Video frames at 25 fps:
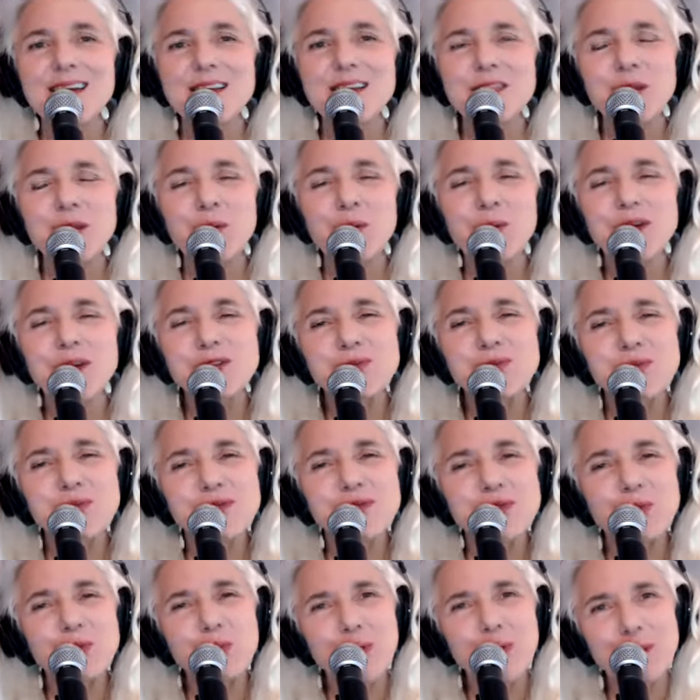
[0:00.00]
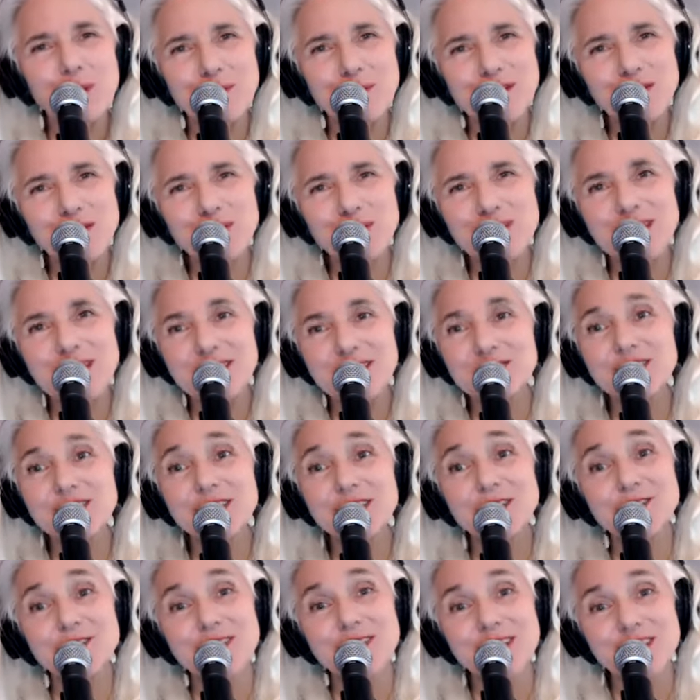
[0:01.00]
There once was a woman who lived
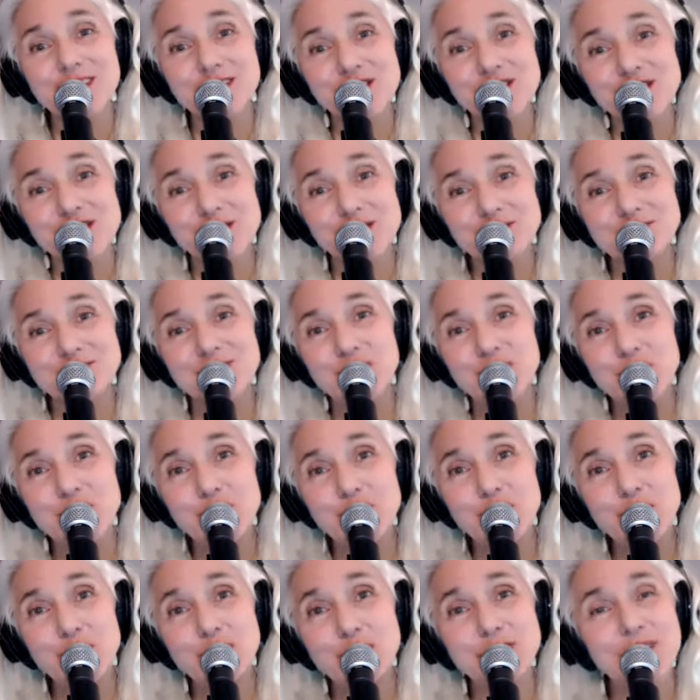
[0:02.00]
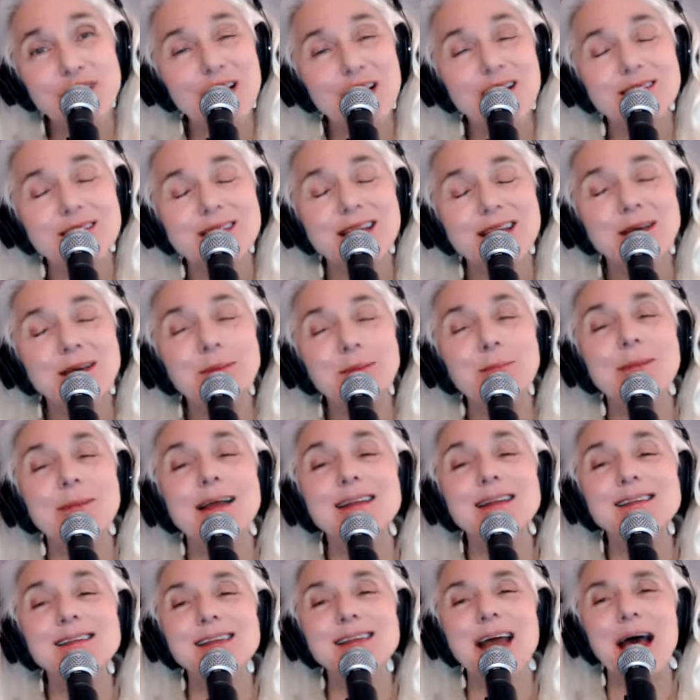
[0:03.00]
in a village who found
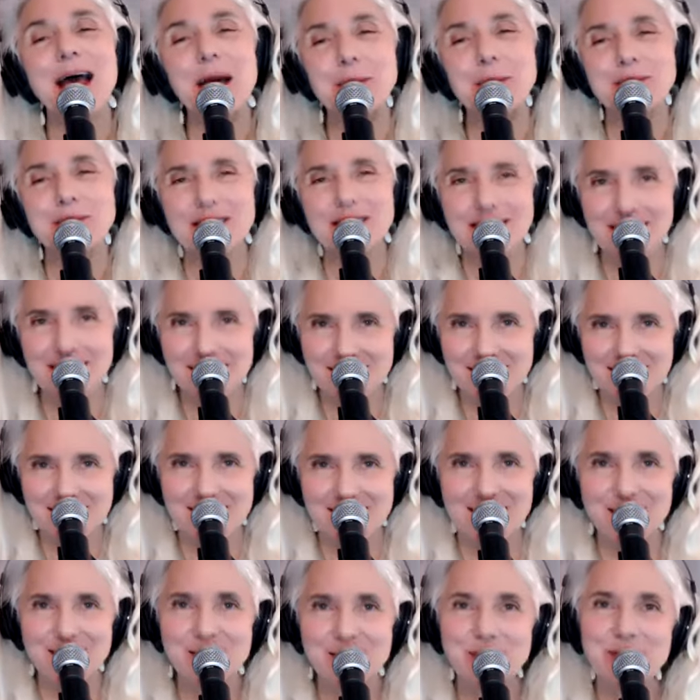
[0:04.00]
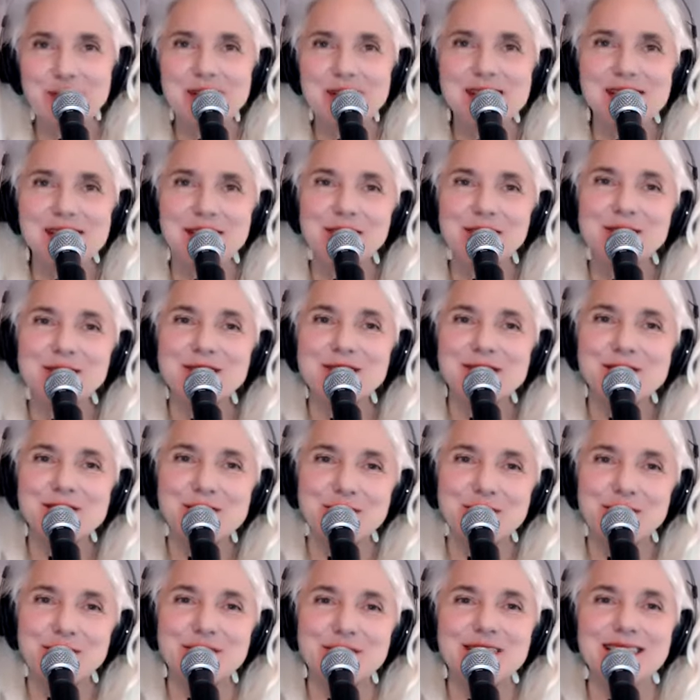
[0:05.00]
immense happiness in doing selfless
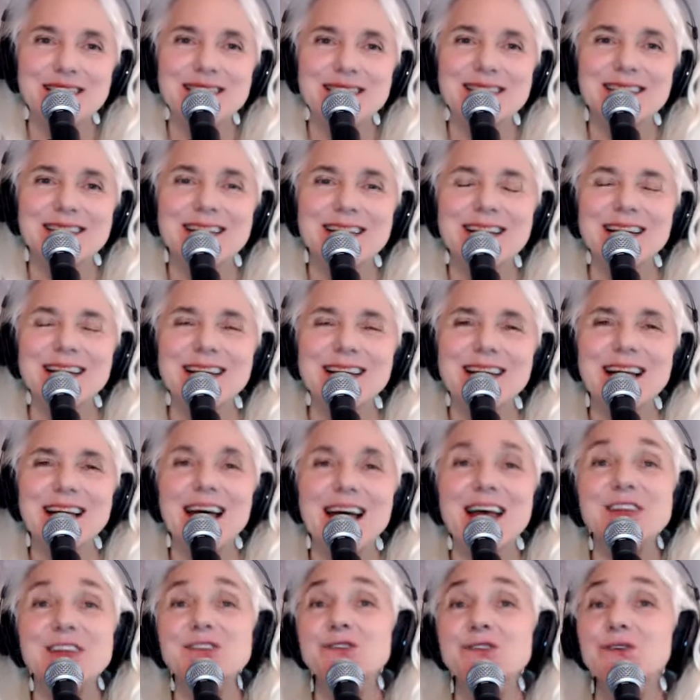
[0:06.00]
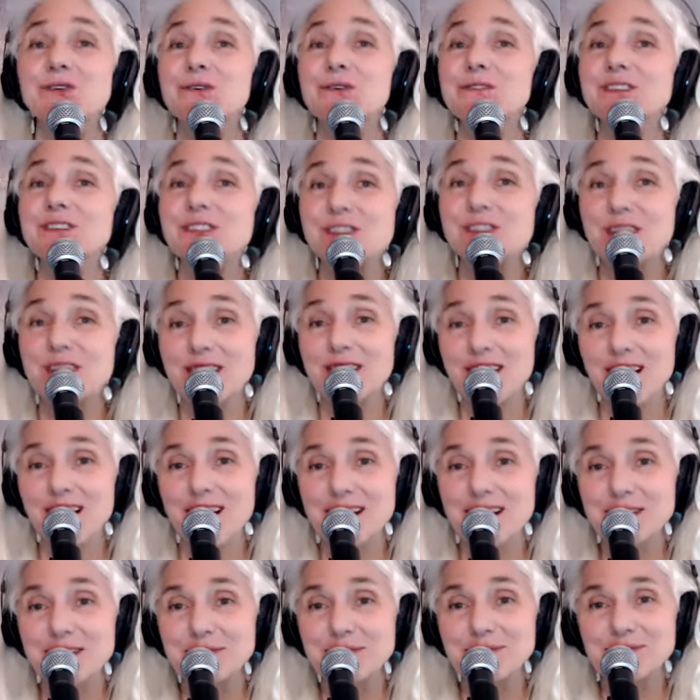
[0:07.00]
service as service to
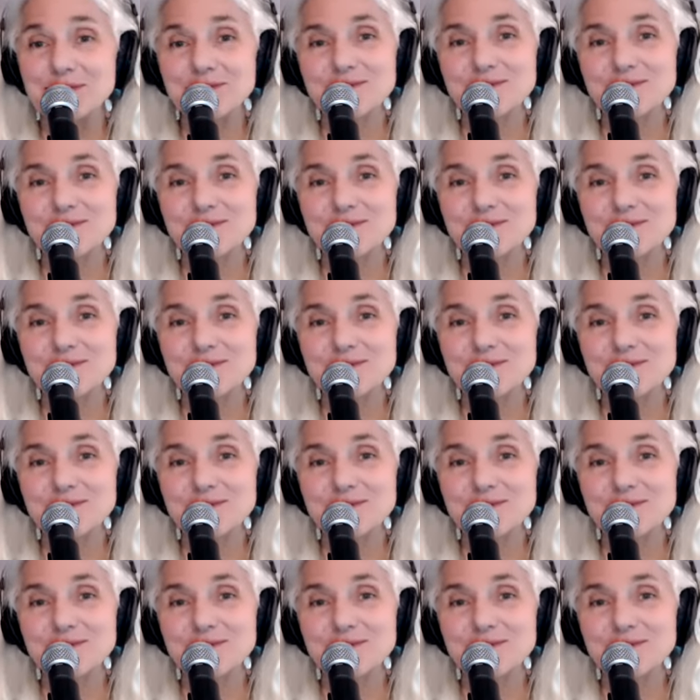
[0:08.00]
God.